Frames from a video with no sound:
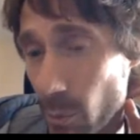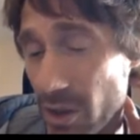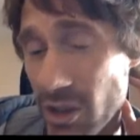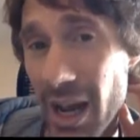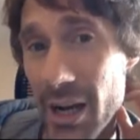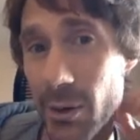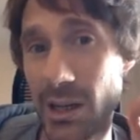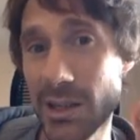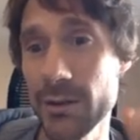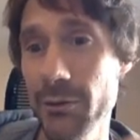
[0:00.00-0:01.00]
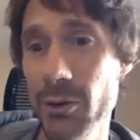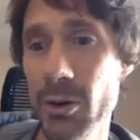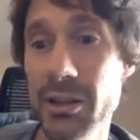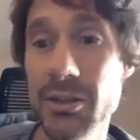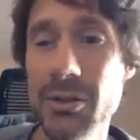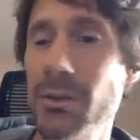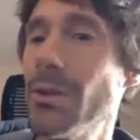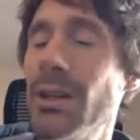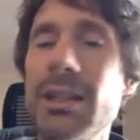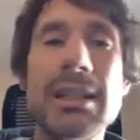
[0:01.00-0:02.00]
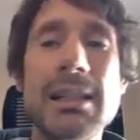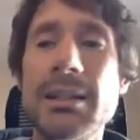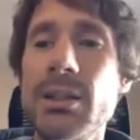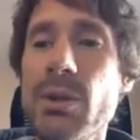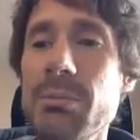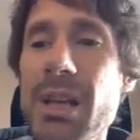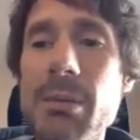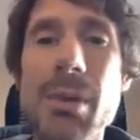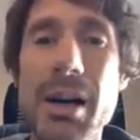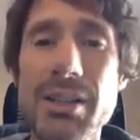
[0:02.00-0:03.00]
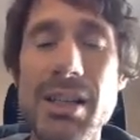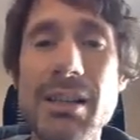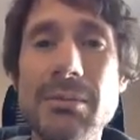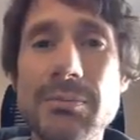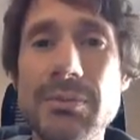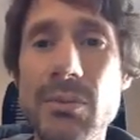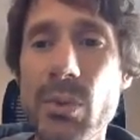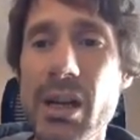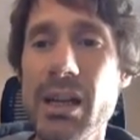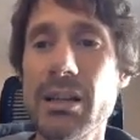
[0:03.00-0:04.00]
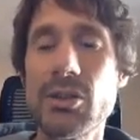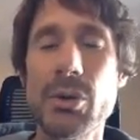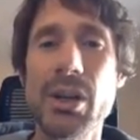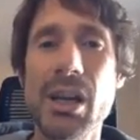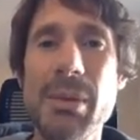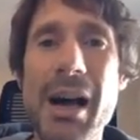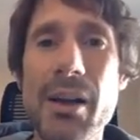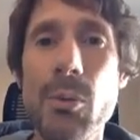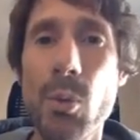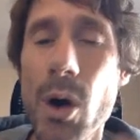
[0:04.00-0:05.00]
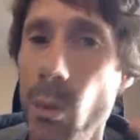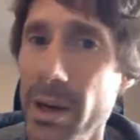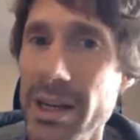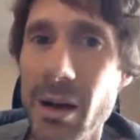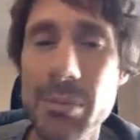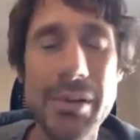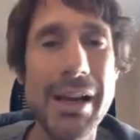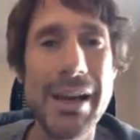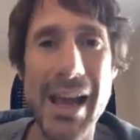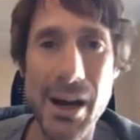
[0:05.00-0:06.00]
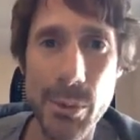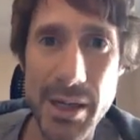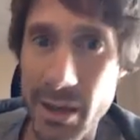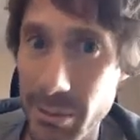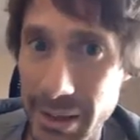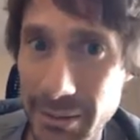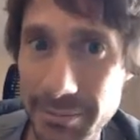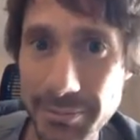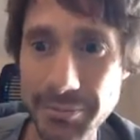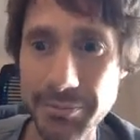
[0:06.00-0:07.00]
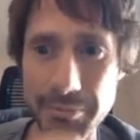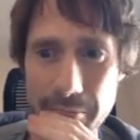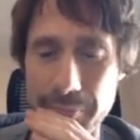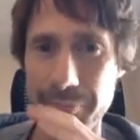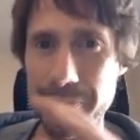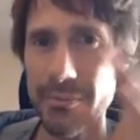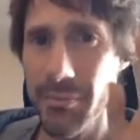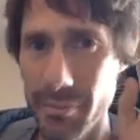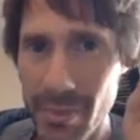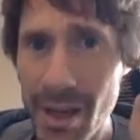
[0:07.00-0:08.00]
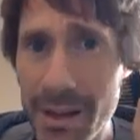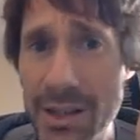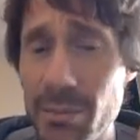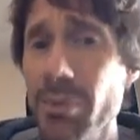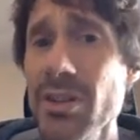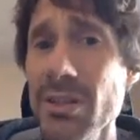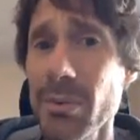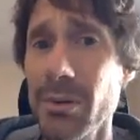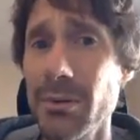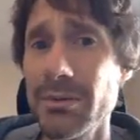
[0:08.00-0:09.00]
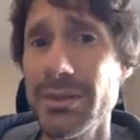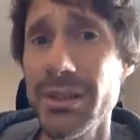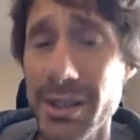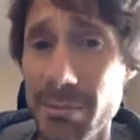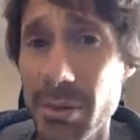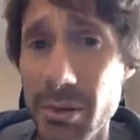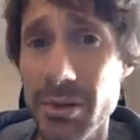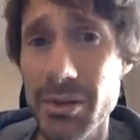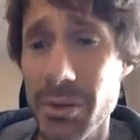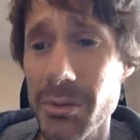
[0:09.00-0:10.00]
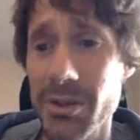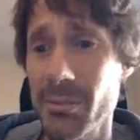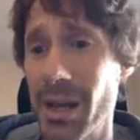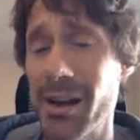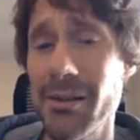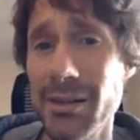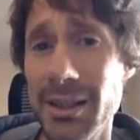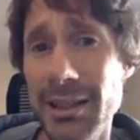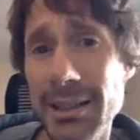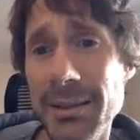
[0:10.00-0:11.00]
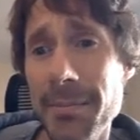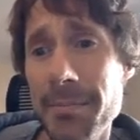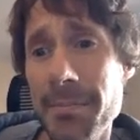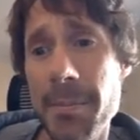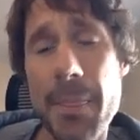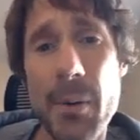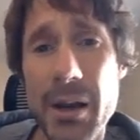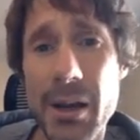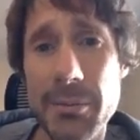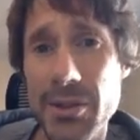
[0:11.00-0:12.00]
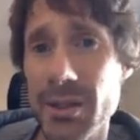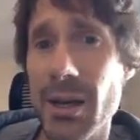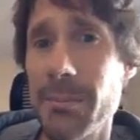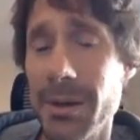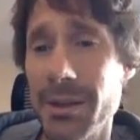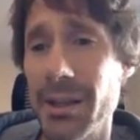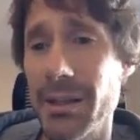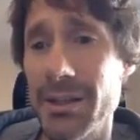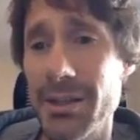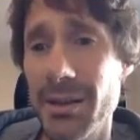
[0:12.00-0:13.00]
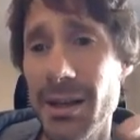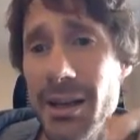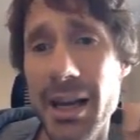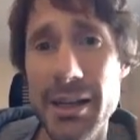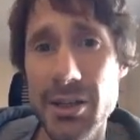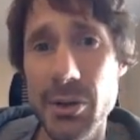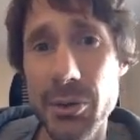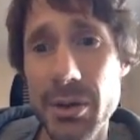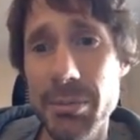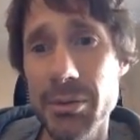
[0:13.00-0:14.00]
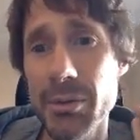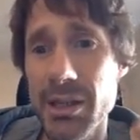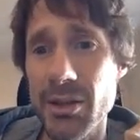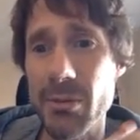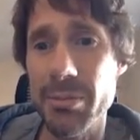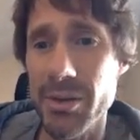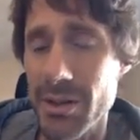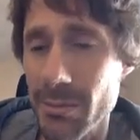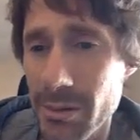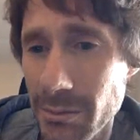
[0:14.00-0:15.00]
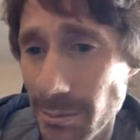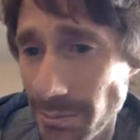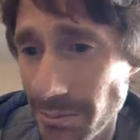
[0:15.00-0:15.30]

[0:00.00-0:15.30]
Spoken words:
Which category does it fall into? With minimizing, we are talking about what we dump and how we dump it. There's a principle that this book talks about when it comes to dumping things, and it's called the Pareto principle.